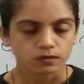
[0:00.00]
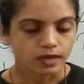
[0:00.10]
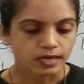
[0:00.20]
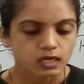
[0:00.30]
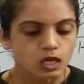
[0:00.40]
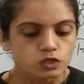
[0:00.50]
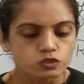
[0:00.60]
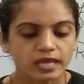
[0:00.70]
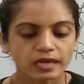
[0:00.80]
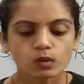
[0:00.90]
right?
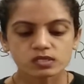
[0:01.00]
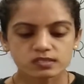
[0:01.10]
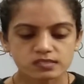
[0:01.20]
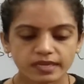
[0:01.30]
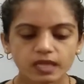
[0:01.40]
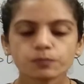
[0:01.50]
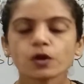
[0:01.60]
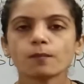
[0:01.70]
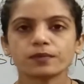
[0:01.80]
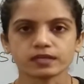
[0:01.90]
So that was the second
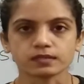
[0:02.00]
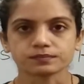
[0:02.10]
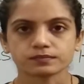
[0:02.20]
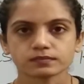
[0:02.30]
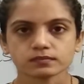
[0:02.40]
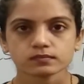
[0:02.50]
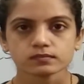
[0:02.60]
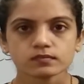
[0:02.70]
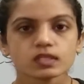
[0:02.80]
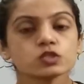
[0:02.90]
property.
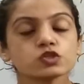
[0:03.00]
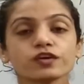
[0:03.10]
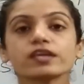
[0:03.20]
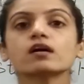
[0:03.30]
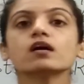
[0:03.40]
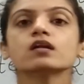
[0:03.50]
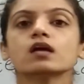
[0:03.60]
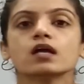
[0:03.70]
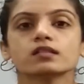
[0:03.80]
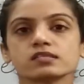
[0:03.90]
So here
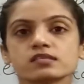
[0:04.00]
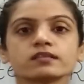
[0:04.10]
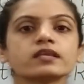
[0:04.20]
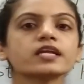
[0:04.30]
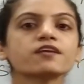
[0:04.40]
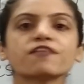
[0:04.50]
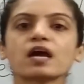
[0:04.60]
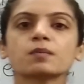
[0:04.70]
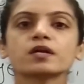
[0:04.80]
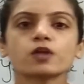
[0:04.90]
the synthetic
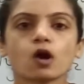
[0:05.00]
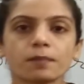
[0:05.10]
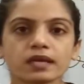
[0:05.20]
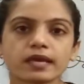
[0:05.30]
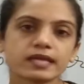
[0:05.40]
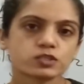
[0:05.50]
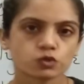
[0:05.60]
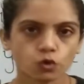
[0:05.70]
fiber topic gets